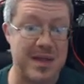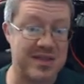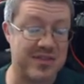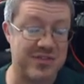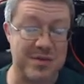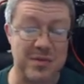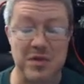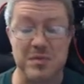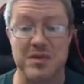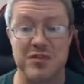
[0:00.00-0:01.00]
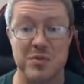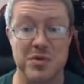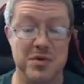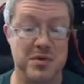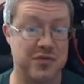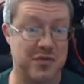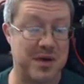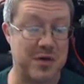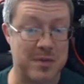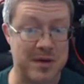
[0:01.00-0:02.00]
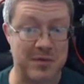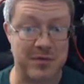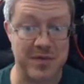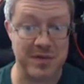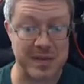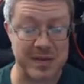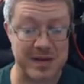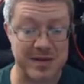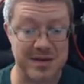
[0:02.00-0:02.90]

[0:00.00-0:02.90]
That's not really a big spoiler, so I don't mind revealing that.